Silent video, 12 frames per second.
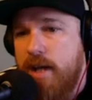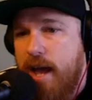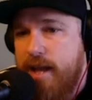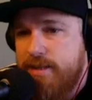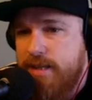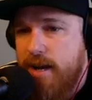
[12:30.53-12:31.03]

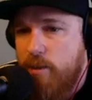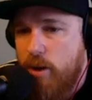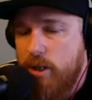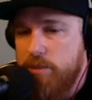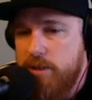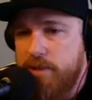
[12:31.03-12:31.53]
Hey, Scott,
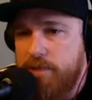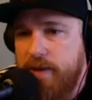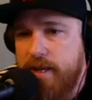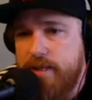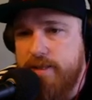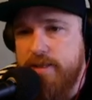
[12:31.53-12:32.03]
welcome to the
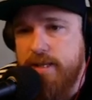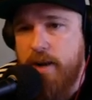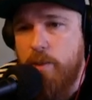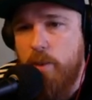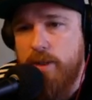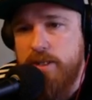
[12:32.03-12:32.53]
feed. He says, I
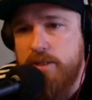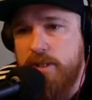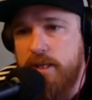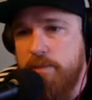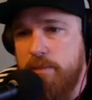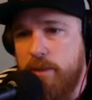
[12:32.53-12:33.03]
want to
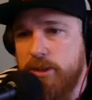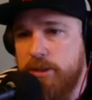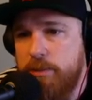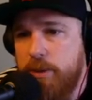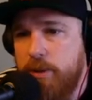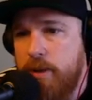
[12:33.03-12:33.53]
see
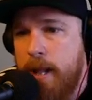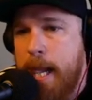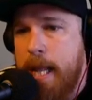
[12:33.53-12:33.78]
multiple